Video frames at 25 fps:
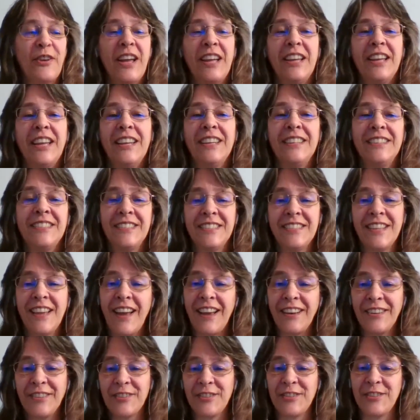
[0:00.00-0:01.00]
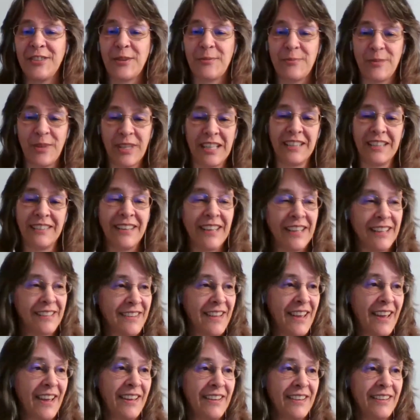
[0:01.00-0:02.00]
To know I had touched somebody
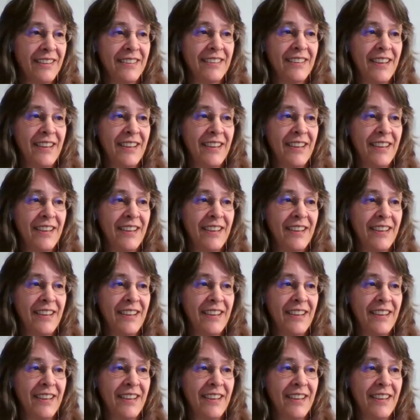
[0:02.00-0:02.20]
like that.